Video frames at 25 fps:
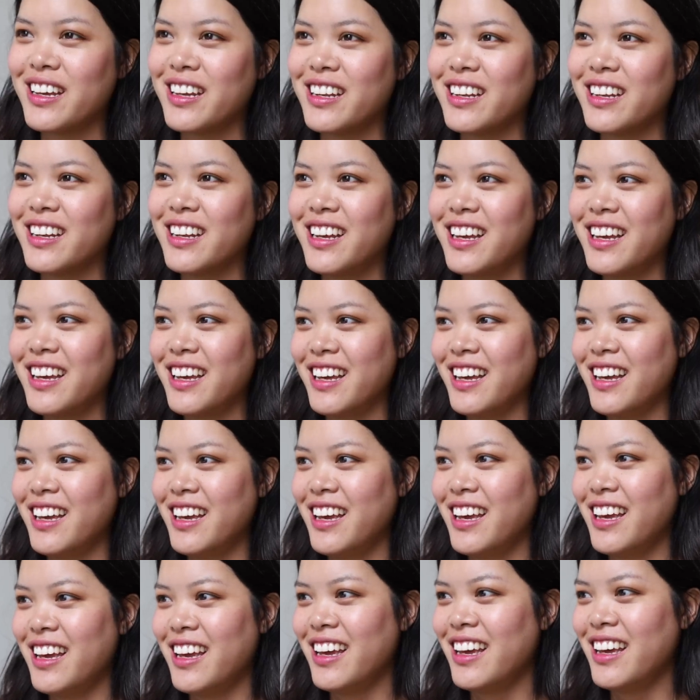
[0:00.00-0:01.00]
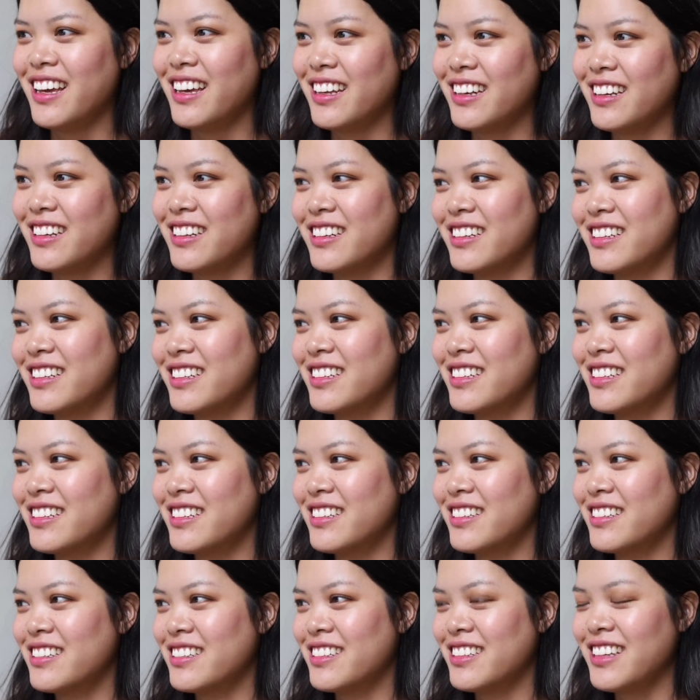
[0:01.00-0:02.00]
in and
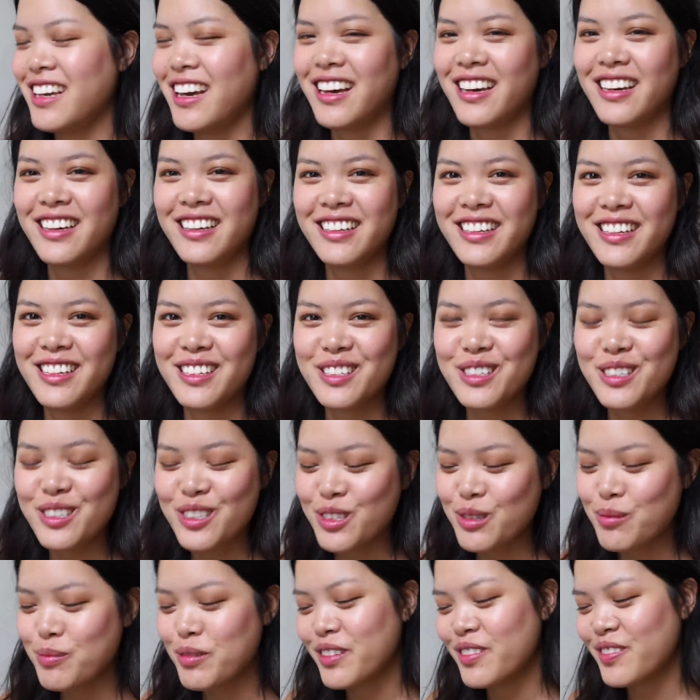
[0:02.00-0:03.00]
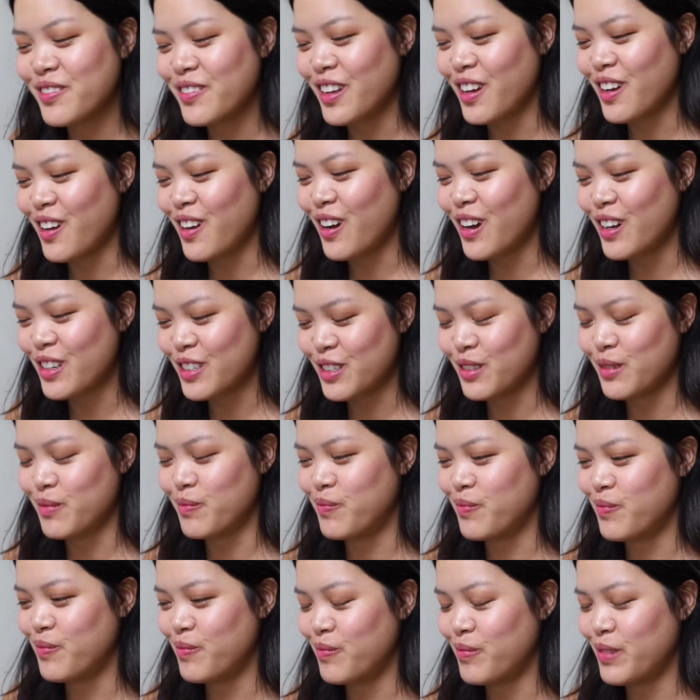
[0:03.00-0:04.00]
yeah, it's just been
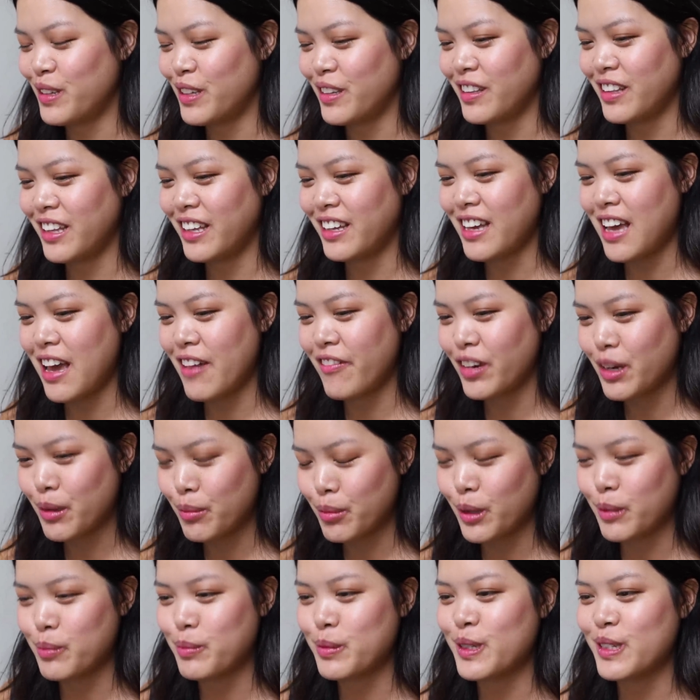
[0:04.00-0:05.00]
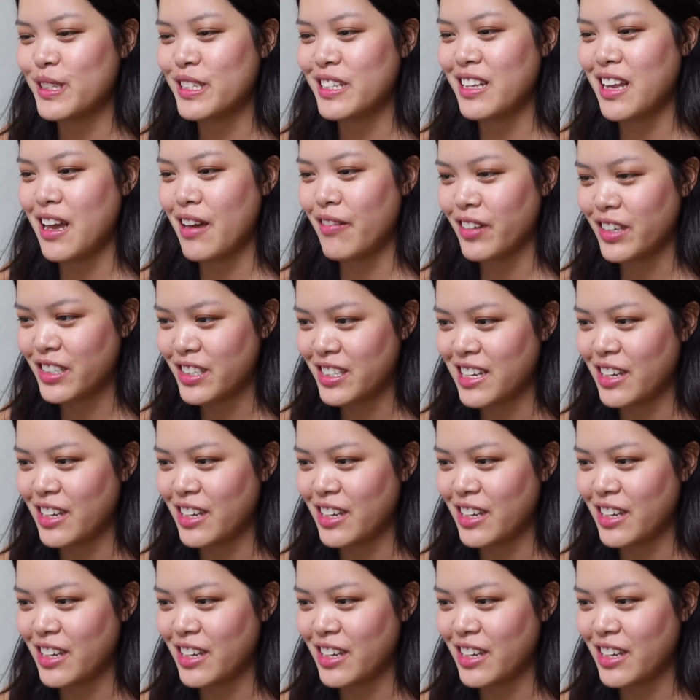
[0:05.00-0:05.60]
awesome. Like having a purpose and having a